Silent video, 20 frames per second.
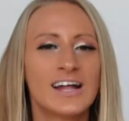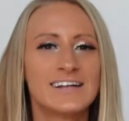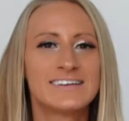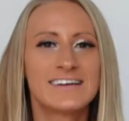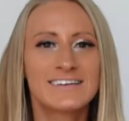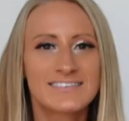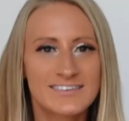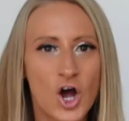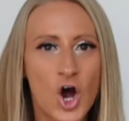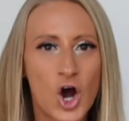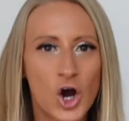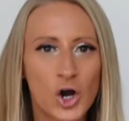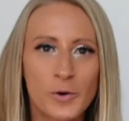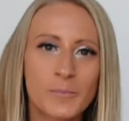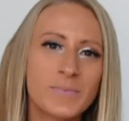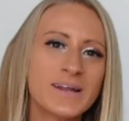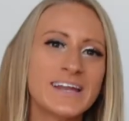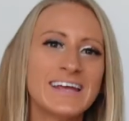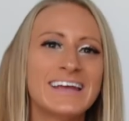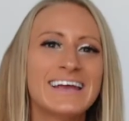
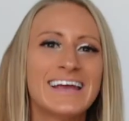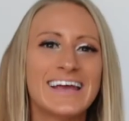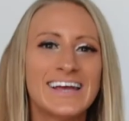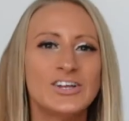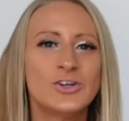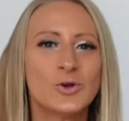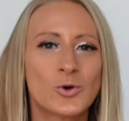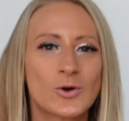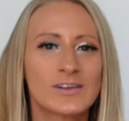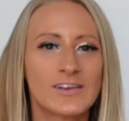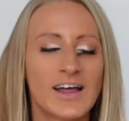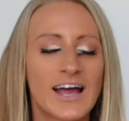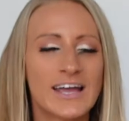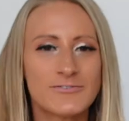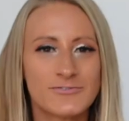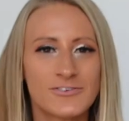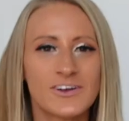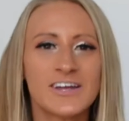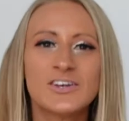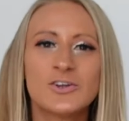disharmony in your
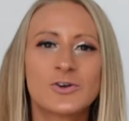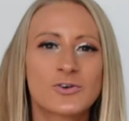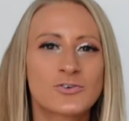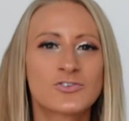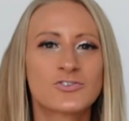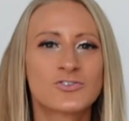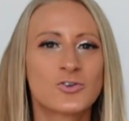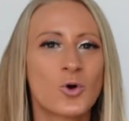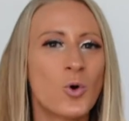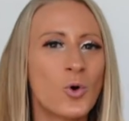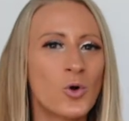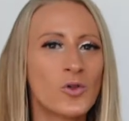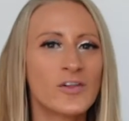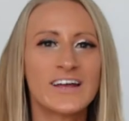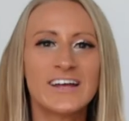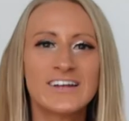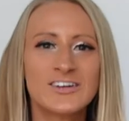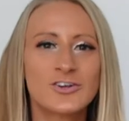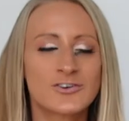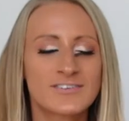life, in your soul,
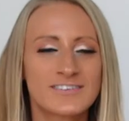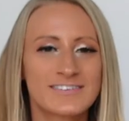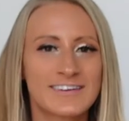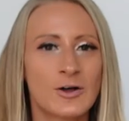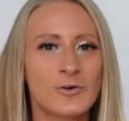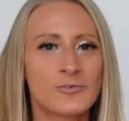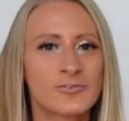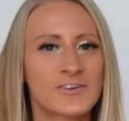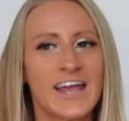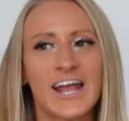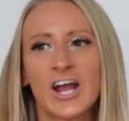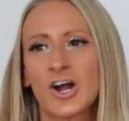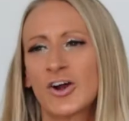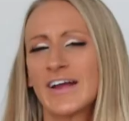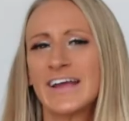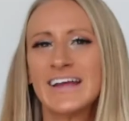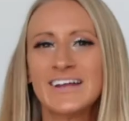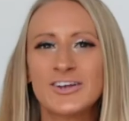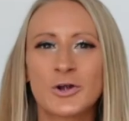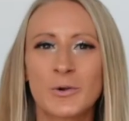in your
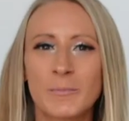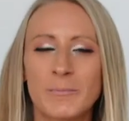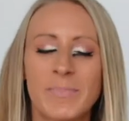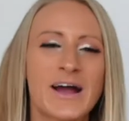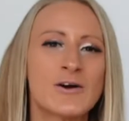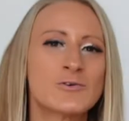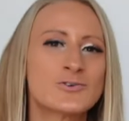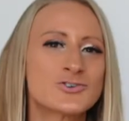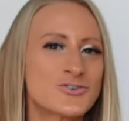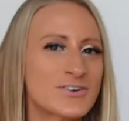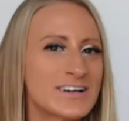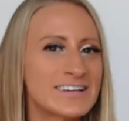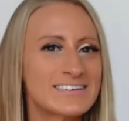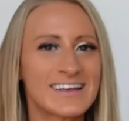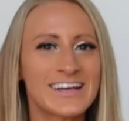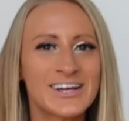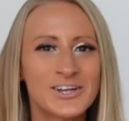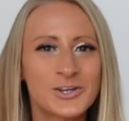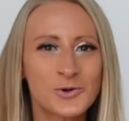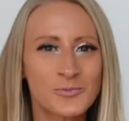self-care, in your
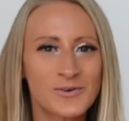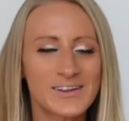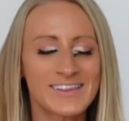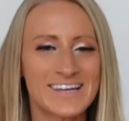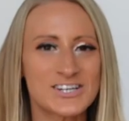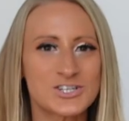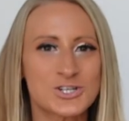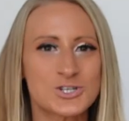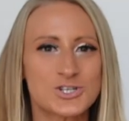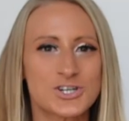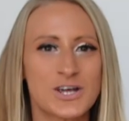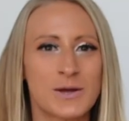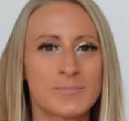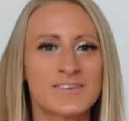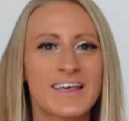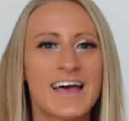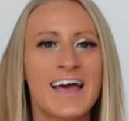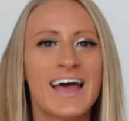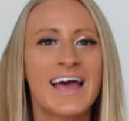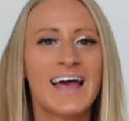boundaries, in your relationships.
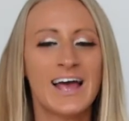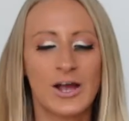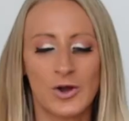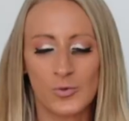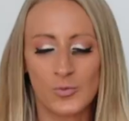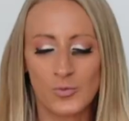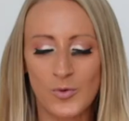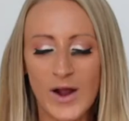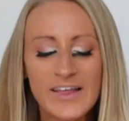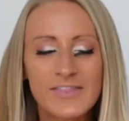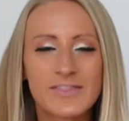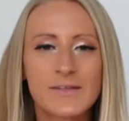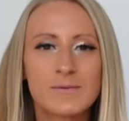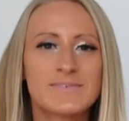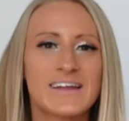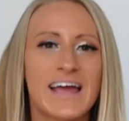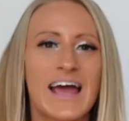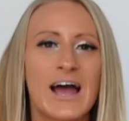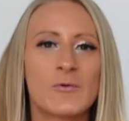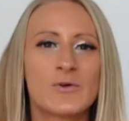Write them
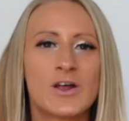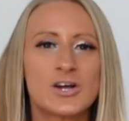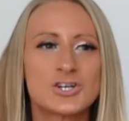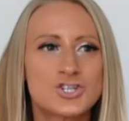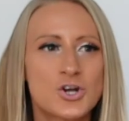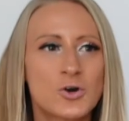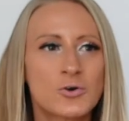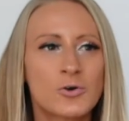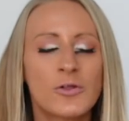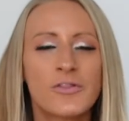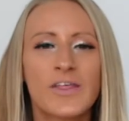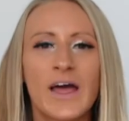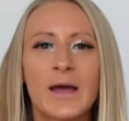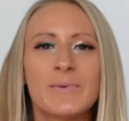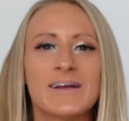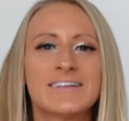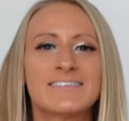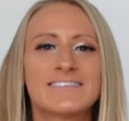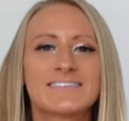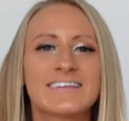down, journal them,
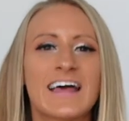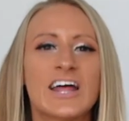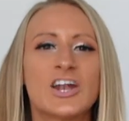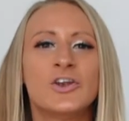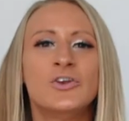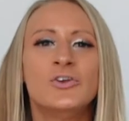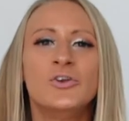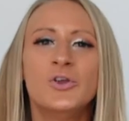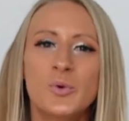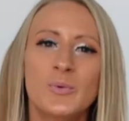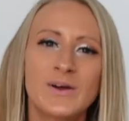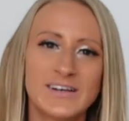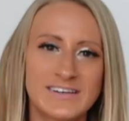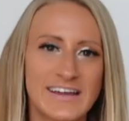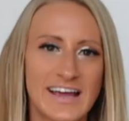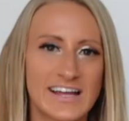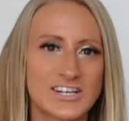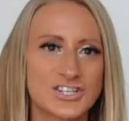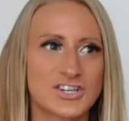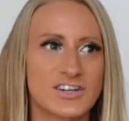and set new
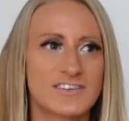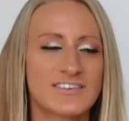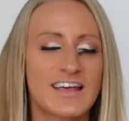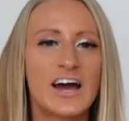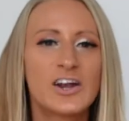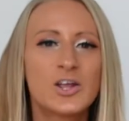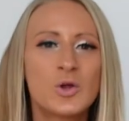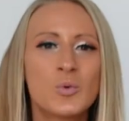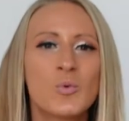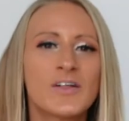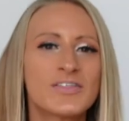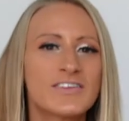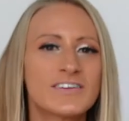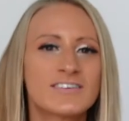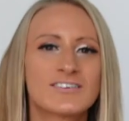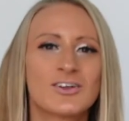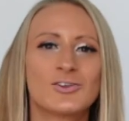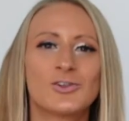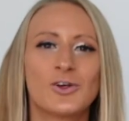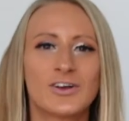intentions. How do you want
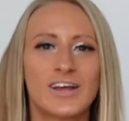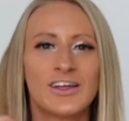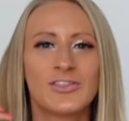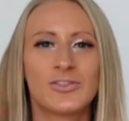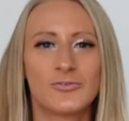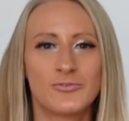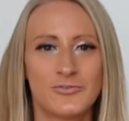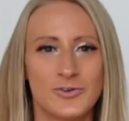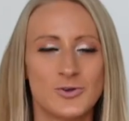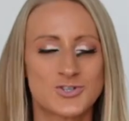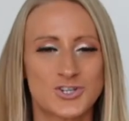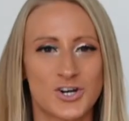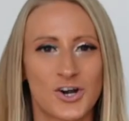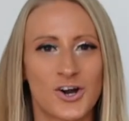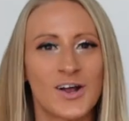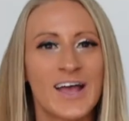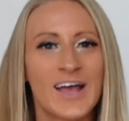this to look in the future?